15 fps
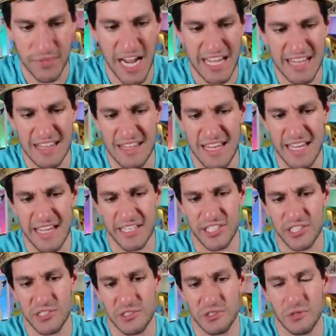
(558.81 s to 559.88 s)
I think
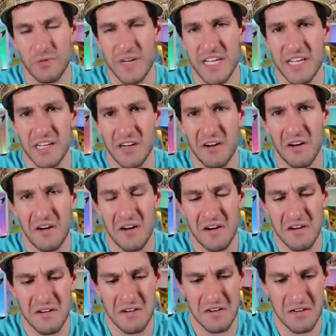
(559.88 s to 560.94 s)
it's 3
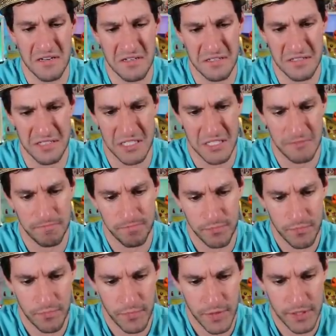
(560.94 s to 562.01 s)
cards.
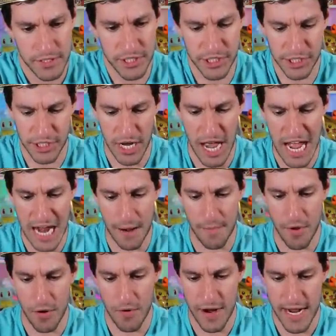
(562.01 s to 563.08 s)

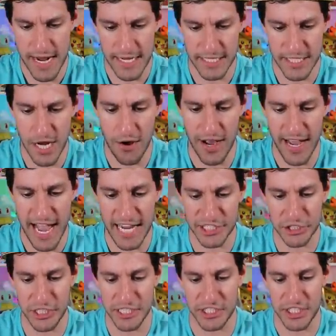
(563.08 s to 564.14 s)
Skarmory. So I
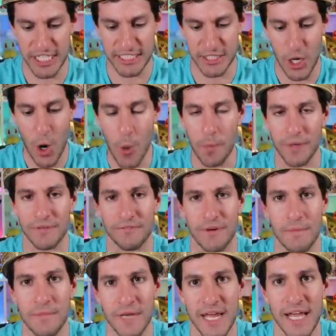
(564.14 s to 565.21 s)
actually just opened
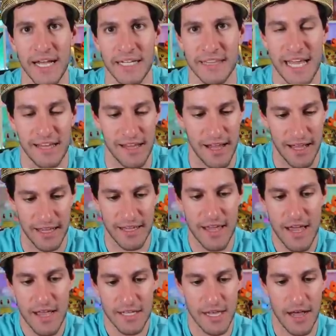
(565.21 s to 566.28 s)
from Nick, that
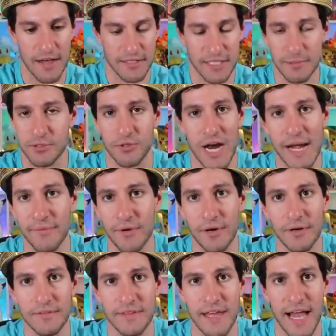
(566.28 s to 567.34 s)

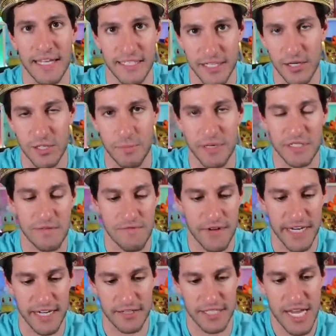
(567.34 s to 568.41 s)
subscriber that, you know, has been in some
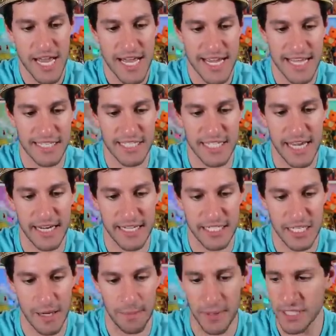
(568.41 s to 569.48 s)
videos. He had sent
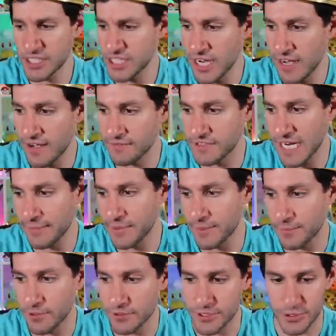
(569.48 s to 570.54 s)
us a bunch of Diamond
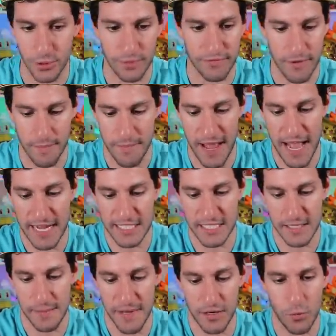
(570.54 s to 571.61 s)
and Pearl Stormfront
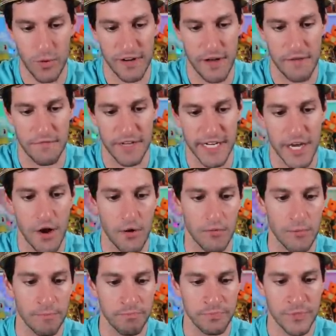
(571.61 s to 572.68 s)
packs about a video.